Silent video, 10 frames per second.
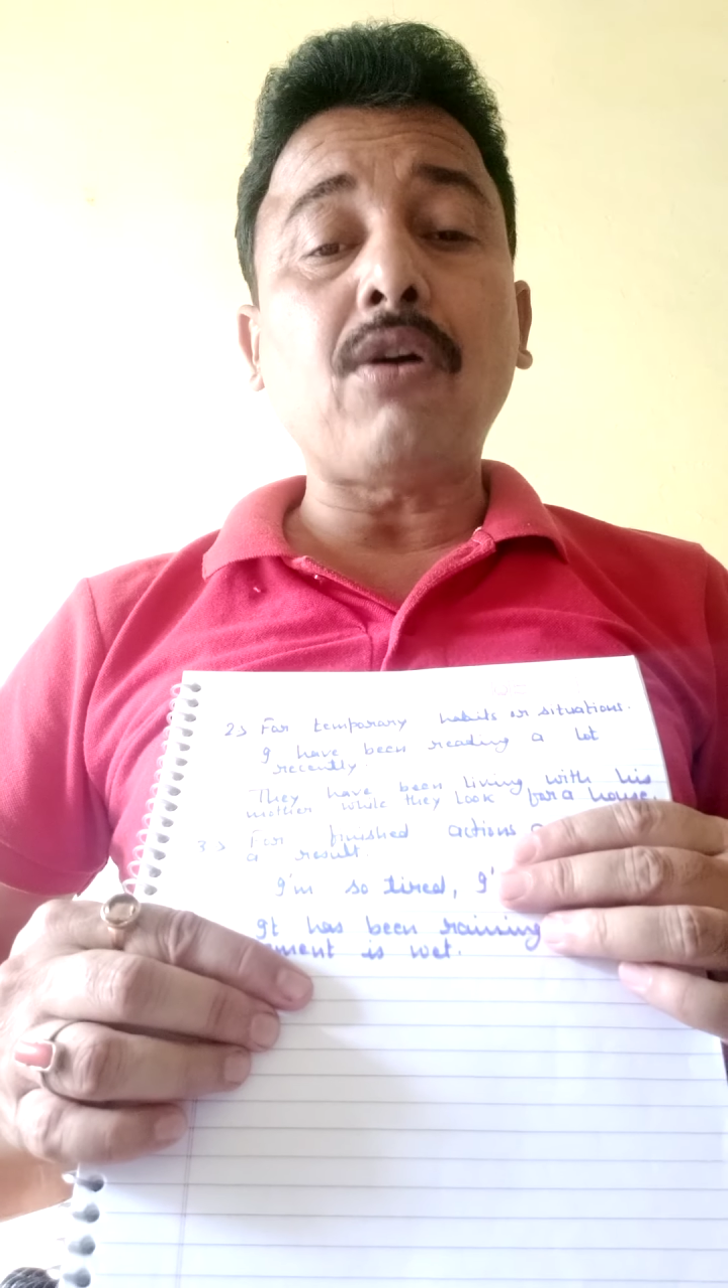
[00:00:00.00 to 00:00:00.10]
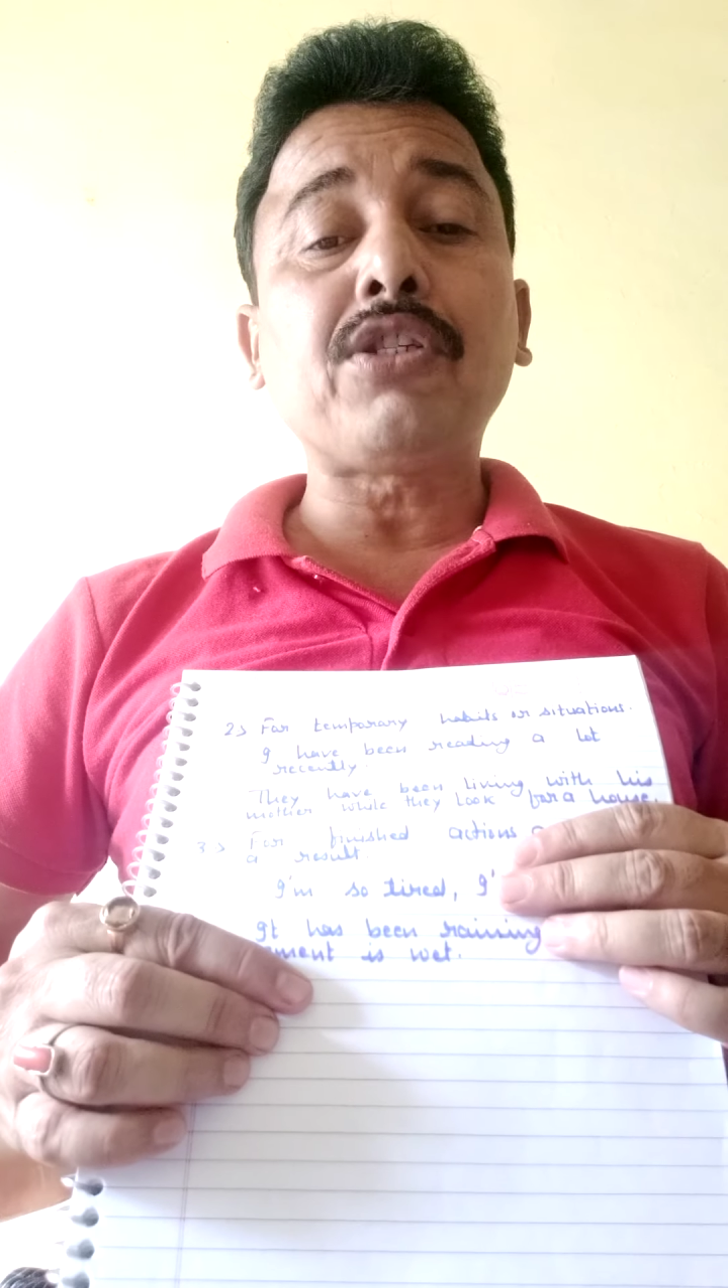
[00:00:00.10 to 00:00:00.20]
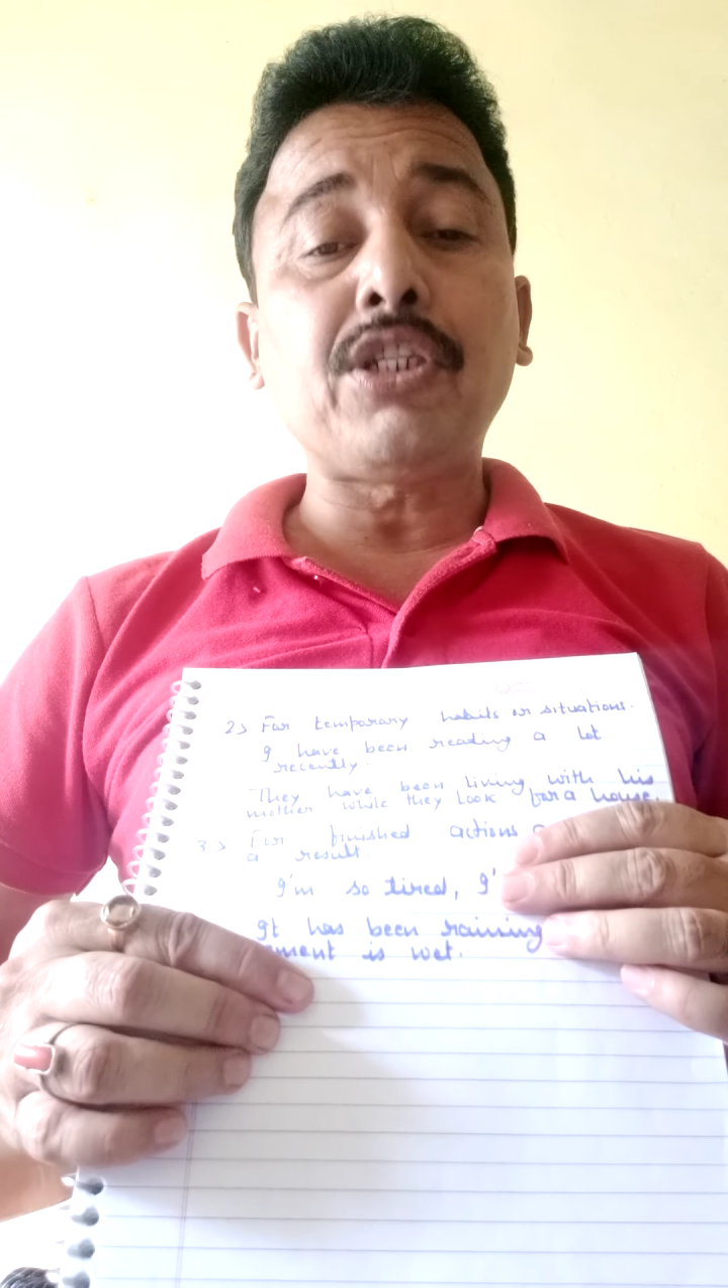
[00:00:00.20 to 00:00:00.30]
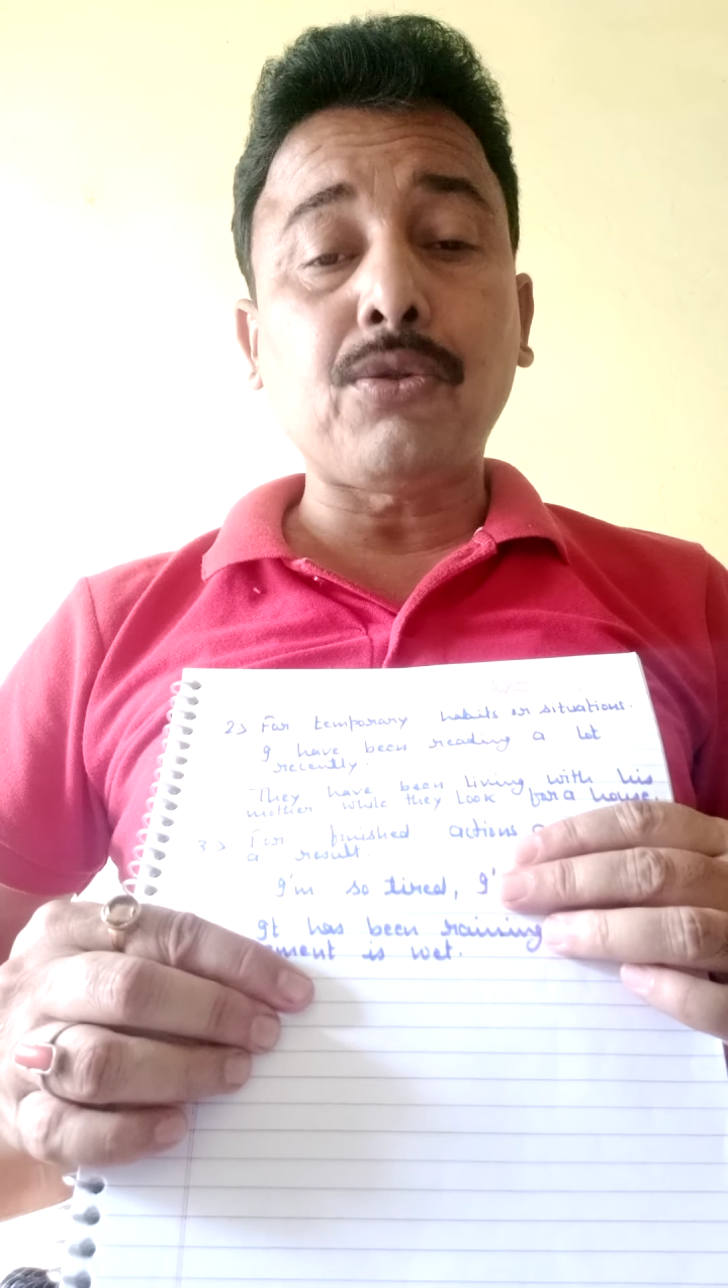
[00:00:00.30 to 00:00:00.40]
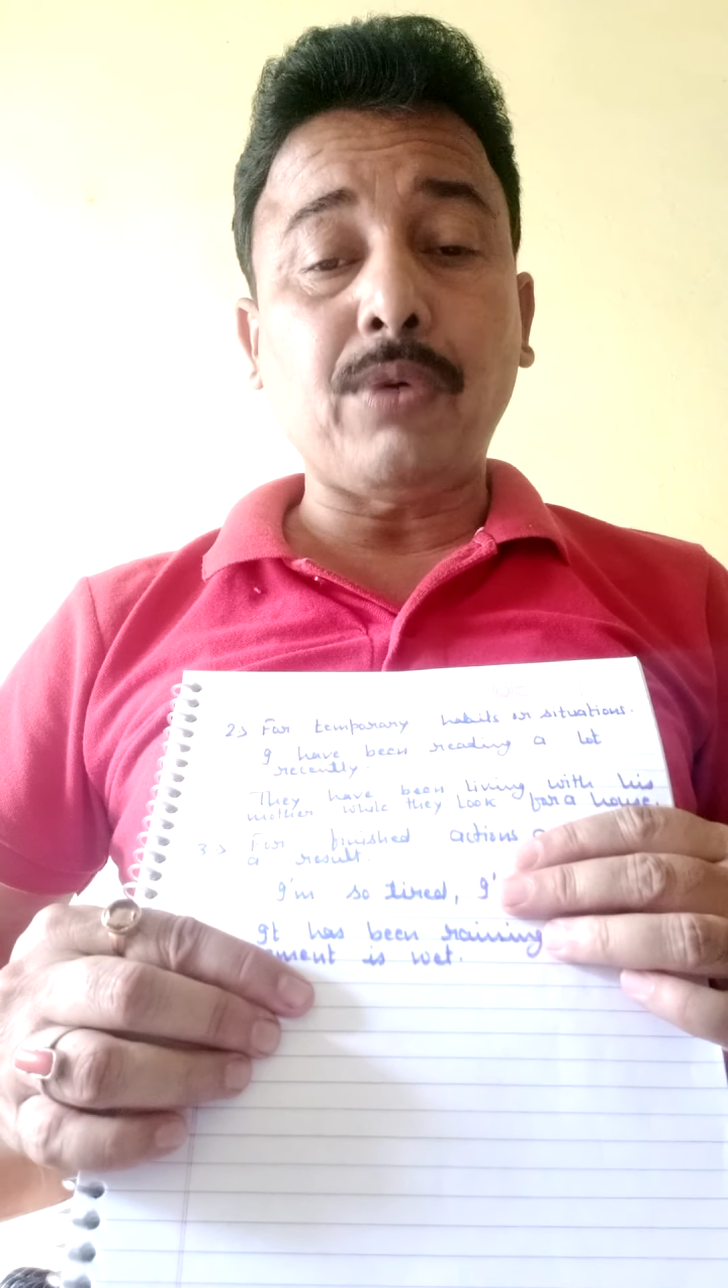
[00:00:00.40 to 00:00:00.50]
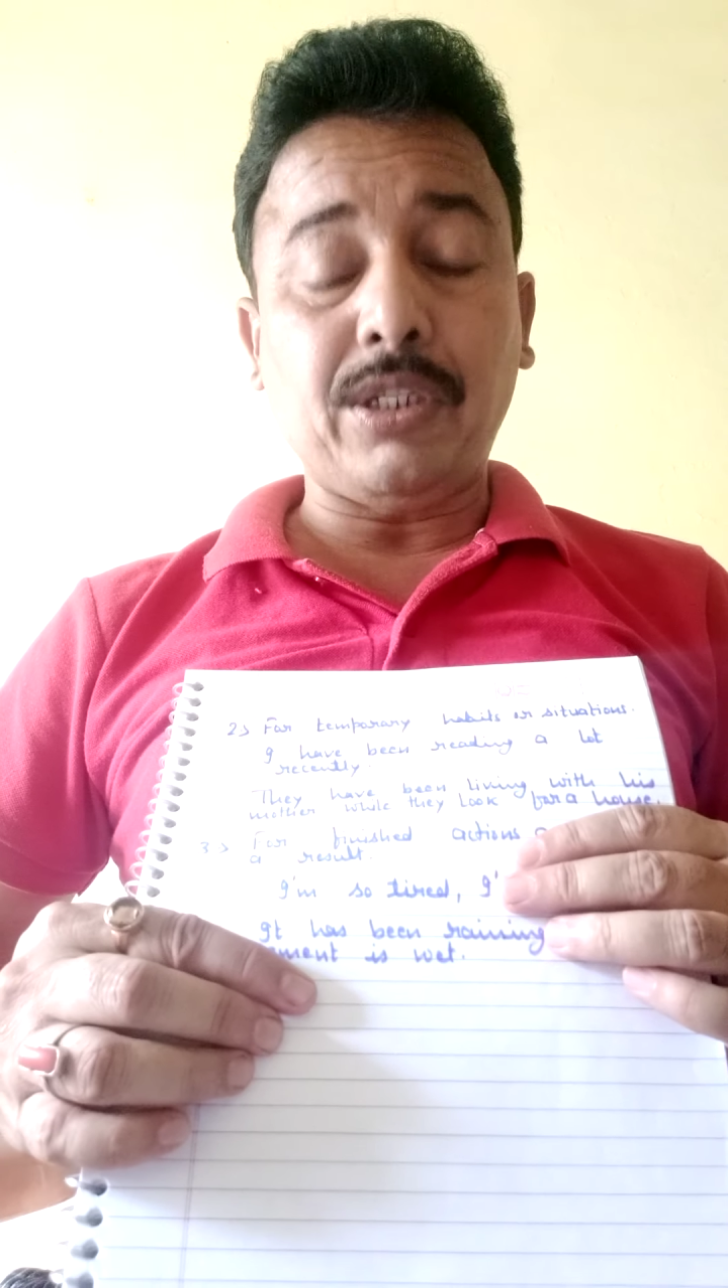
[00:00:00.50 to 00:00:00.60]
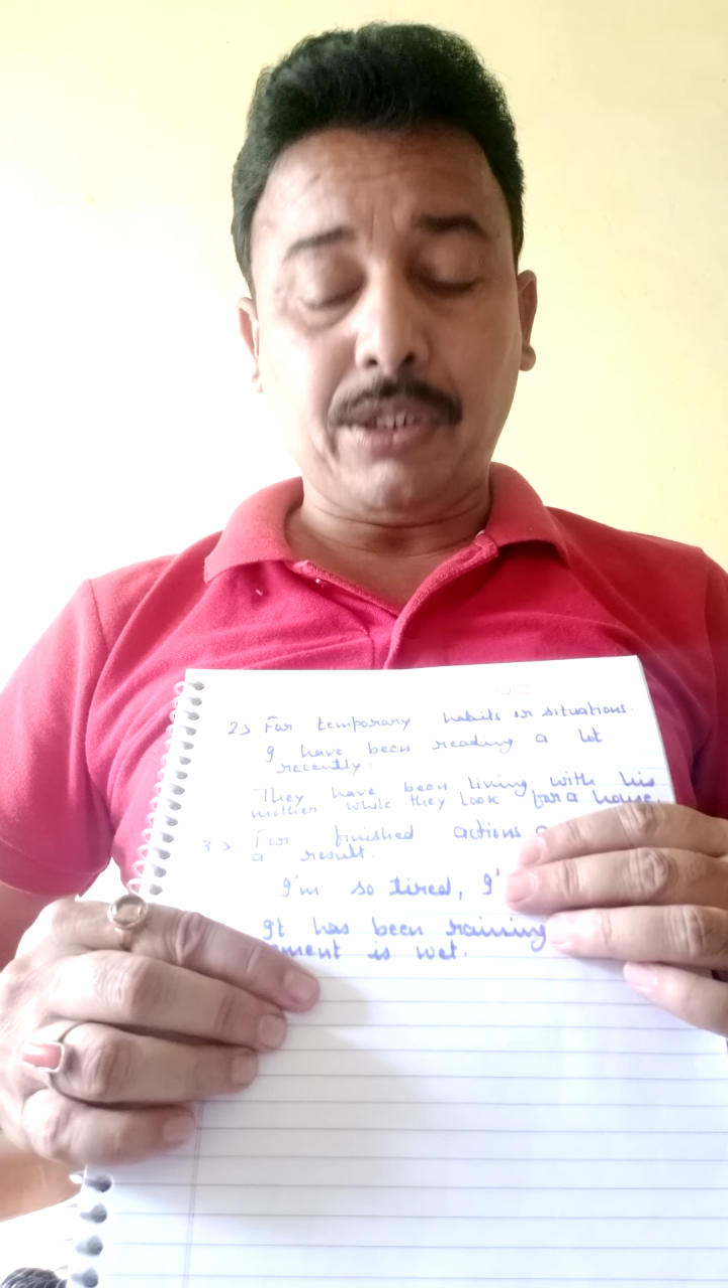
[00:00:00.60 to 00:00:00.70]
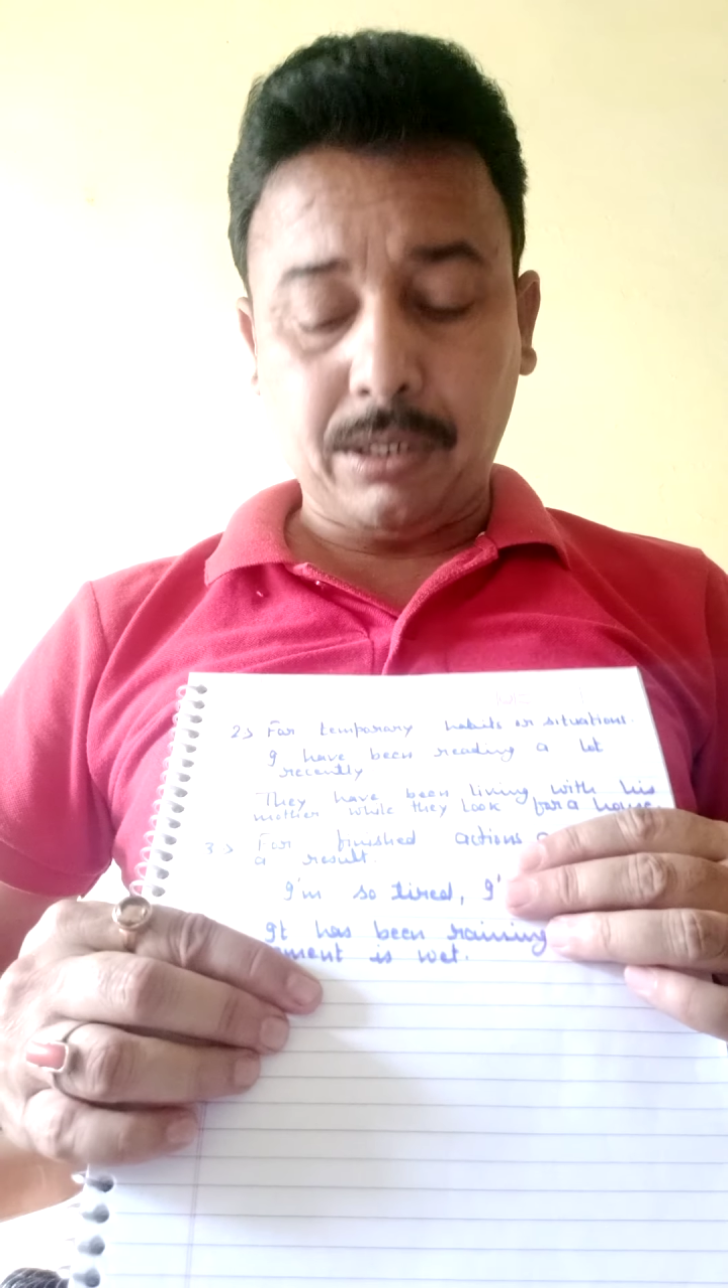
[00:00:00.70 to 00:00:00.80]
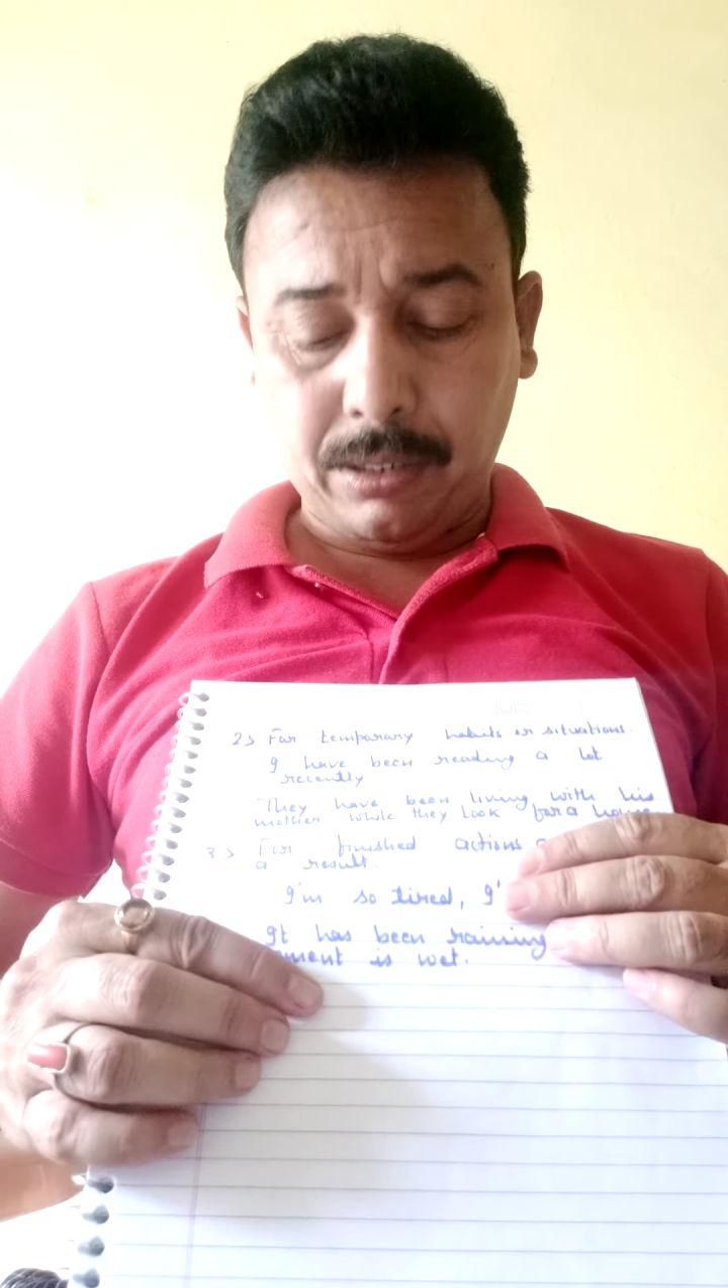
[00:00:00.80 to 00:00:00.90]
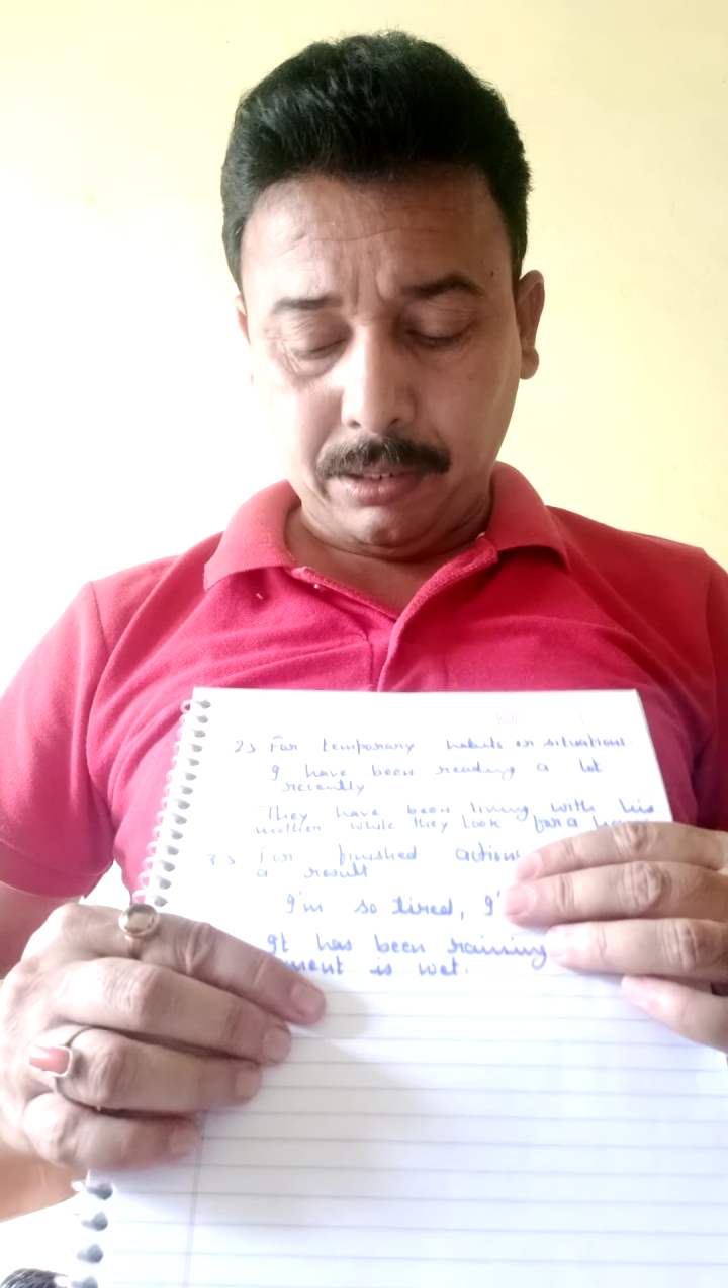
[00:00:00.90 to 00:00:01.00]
situation.